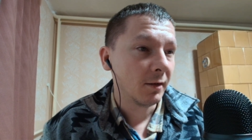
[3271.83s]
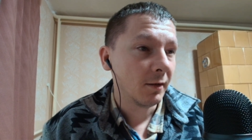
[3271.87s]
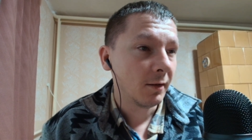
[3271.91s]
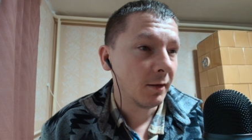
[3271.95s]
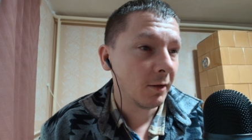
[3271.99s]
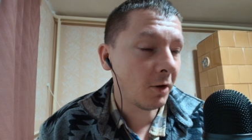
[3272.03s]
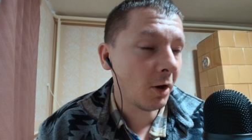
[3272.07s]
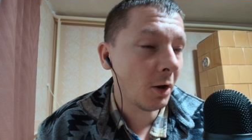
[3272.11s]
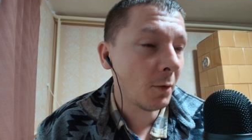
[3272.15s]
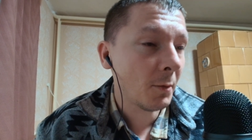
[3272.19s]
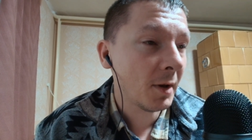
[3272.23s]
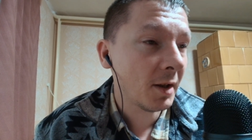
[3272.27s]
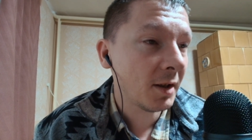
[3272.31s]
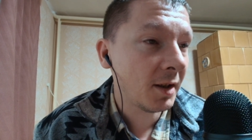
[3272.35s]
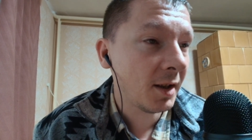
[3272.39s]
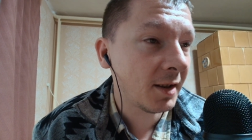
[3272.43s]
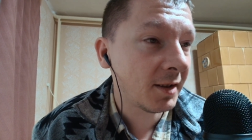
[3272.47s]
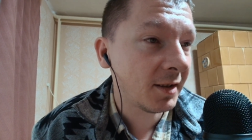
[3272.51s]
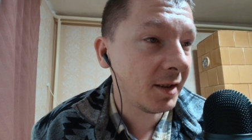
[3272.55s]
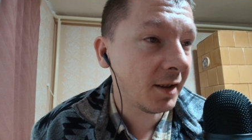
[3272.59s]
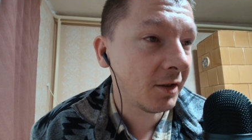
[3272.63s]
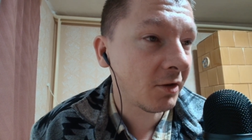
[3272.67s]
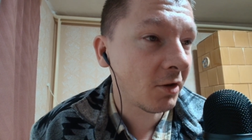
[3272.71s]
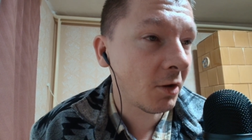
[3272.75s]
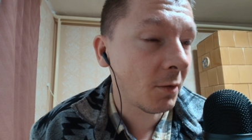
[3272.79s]
comedy
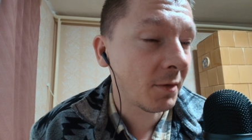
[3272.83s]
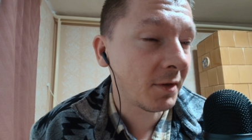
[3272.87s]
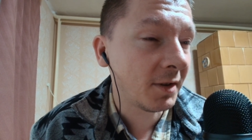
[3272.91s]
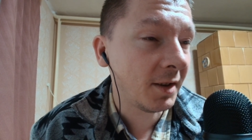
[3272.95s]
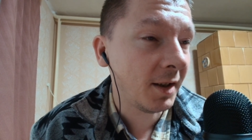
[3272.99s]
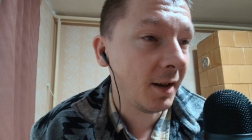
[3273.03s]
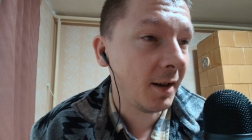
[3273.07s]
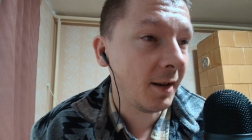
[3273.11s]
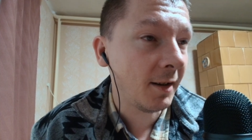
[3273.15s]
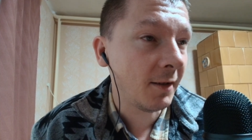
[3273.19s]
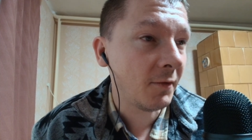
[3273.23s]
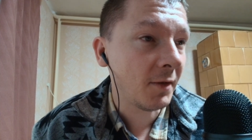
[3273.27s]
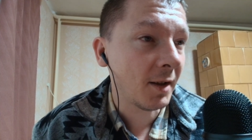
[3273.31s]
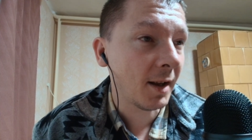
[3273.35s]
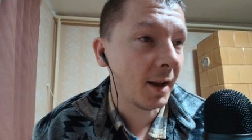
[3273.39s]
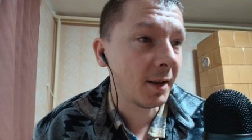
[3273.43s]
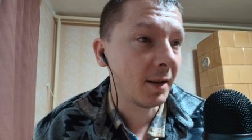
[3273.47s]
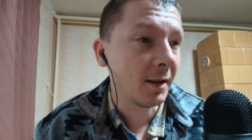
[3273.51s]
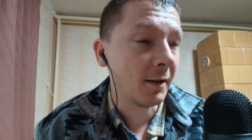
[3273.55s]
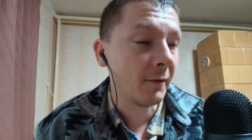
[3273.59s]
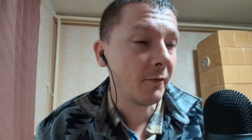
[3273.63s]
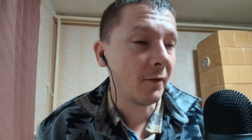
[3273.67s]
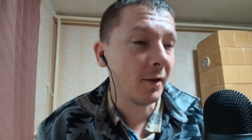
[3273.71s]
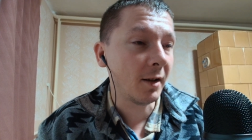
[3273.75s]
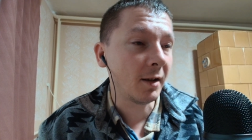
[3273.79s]
sitcom series. Viera
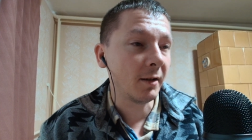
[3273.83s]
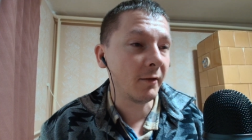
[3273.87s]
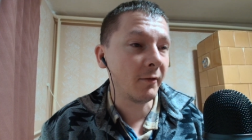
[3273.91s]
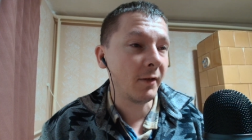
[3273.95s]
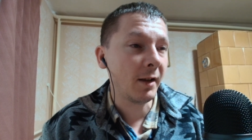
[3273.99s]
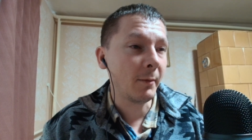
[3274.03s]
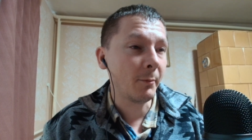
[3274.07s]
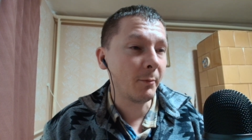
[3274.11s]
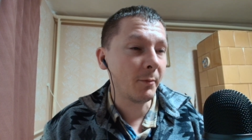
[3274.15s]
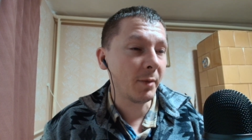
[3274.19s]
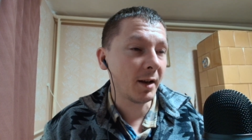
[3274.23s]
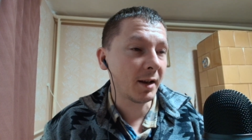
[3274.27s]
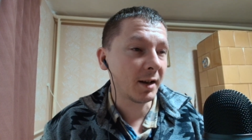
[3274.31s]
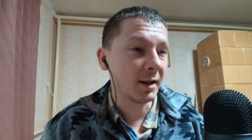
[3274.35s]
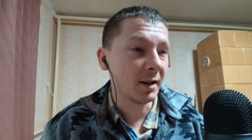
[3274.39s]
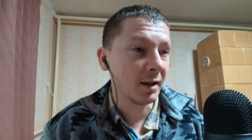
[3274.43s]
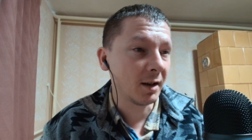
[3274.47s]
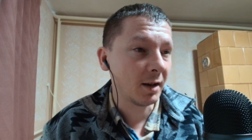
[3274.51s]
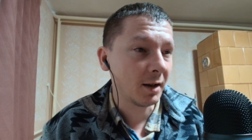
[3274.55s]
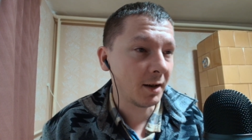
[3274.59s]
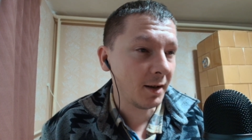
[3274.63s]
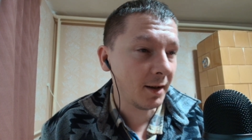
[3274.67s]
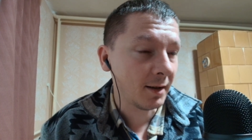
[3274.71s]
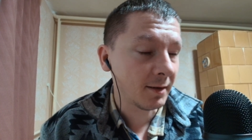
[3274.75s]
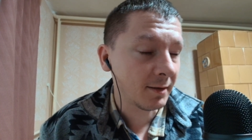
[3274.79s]
the Vampire
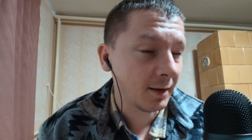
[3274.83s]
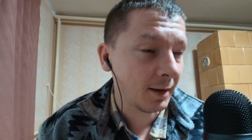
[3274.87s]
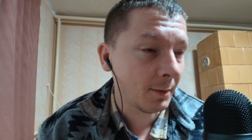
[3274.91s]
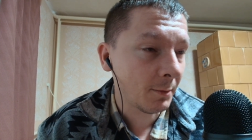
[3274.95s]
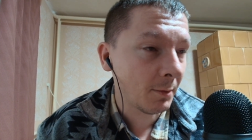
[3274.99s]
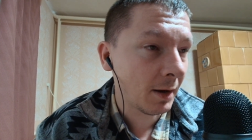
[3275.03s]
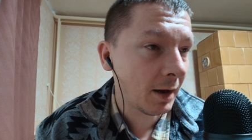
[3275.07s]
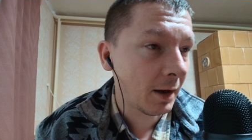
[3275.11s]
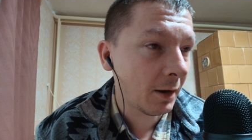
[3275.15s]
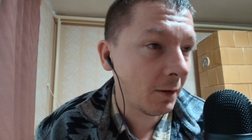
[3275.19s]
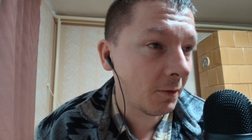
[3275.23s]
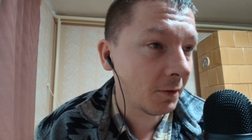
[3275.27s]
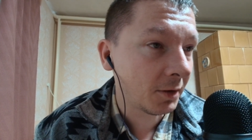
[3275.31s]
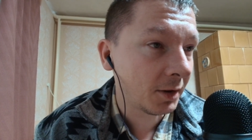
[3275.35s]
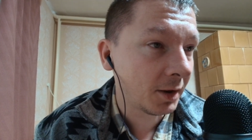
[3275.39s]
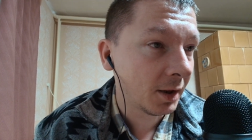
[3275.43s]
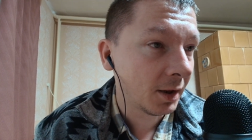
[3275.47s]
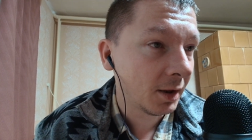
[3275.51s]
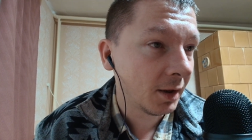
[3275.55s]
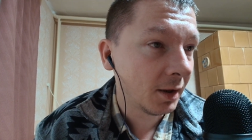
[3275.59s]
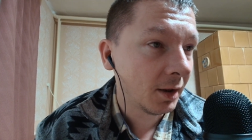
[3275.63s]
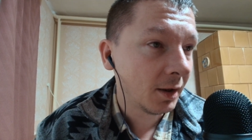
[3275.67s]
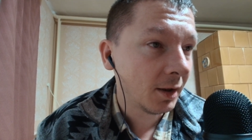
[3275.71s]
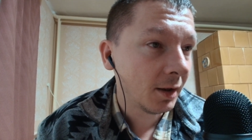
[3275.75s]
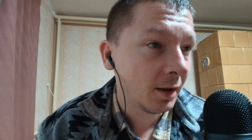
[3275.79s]
Girl is about
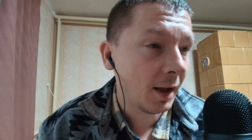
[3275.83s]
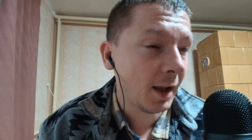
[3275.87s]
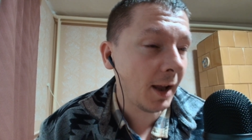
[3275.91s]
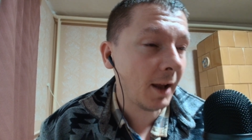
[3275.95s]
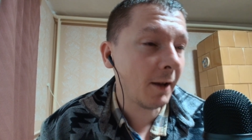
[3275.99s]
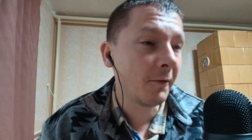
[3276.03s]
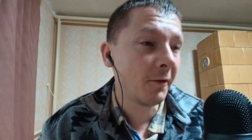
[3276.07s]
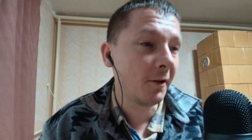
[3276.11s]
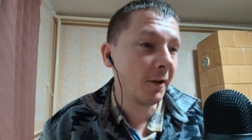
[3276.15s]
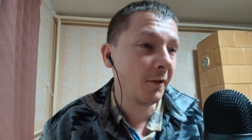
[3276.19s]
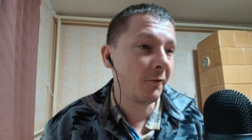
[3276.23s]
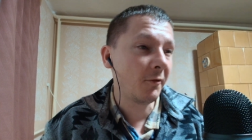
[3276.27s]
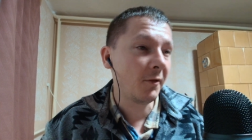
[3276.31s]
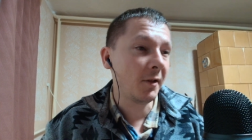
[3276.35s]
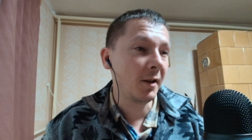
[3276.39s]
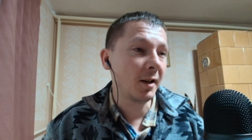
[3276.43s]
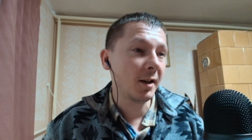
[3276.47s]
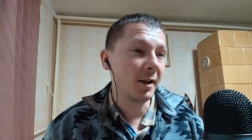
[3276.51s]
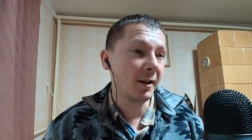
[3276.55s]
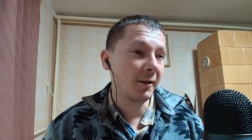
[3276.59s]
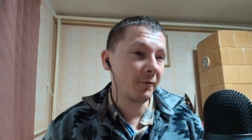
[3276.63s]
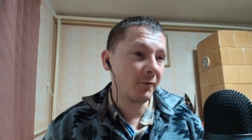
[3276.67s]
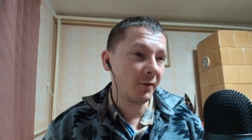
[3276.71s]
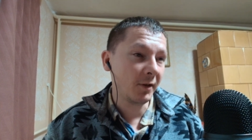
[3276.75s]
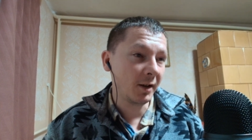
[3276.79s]
everything.
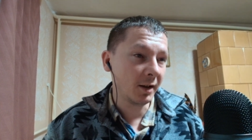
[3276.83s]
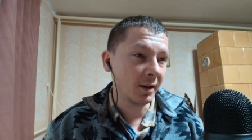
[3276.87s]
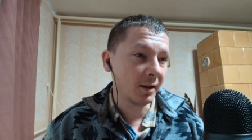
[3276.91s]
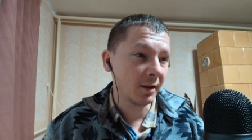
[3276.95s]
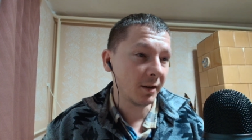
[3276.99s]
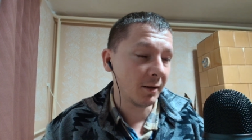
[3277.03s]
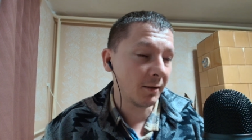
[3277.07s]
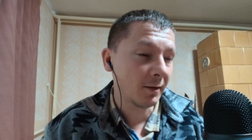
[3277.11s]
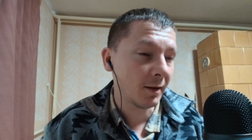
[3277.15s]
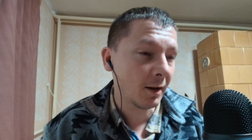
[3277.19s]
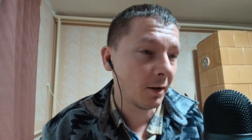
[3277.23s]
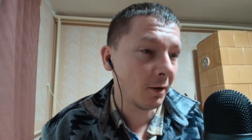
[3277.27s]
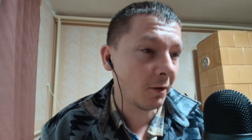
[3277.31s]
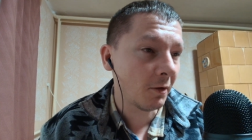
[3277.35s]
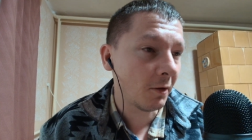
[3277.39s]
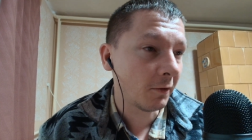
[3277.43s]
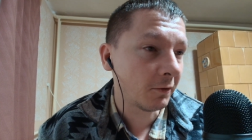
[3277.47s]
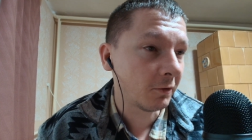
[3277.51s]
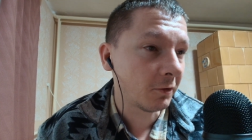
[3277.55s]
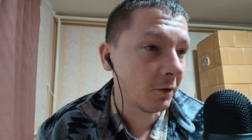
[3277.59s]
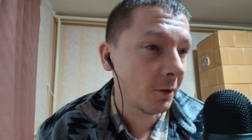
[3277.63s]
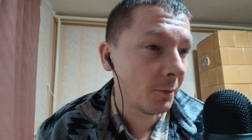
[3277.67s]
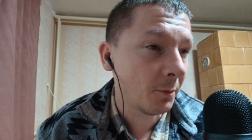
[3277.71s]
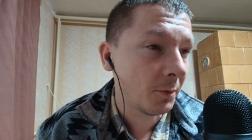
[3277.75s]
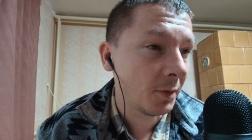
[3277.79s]
I think a lot of
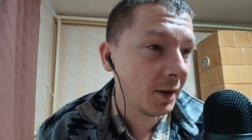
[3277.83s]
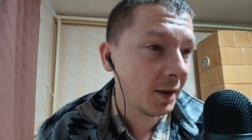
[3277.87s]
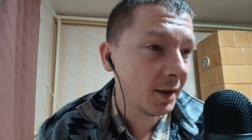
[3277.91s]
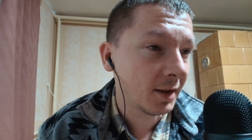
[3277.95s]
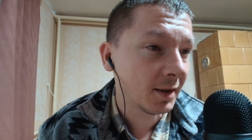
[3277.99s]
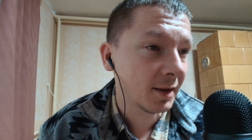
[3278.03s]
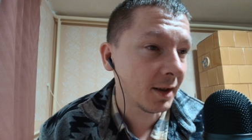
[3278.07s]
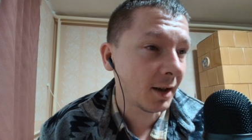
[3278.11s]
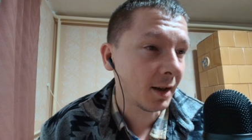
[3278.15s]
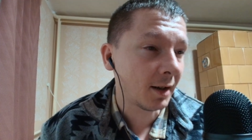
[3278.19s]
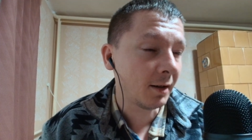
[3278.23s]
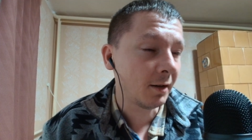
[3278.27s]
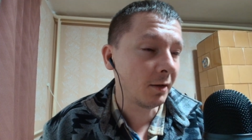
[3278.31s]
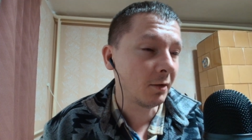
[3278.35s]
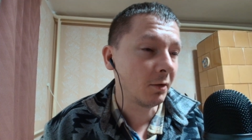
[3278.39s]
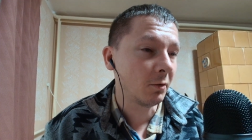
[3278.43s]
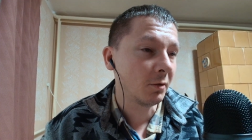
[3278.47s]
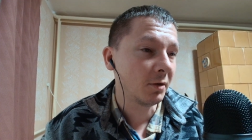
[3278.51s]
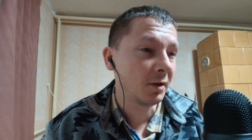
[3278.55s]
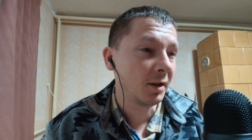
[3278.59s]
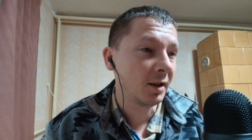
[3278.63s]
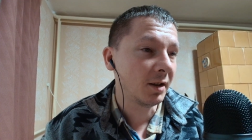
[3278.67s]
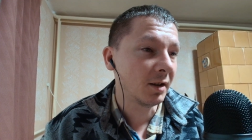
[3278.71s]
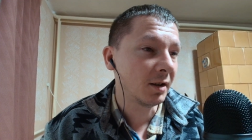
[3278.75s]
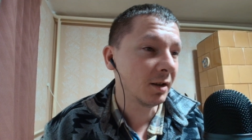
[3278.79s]
topics are
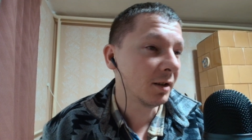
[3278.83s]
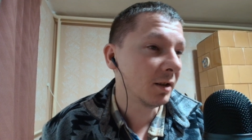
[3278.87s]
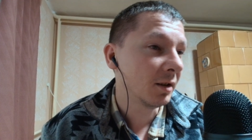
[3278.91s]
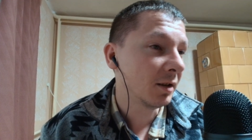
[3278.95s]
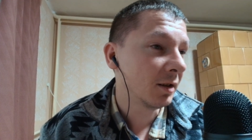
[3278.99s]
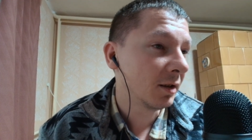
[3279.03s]
included.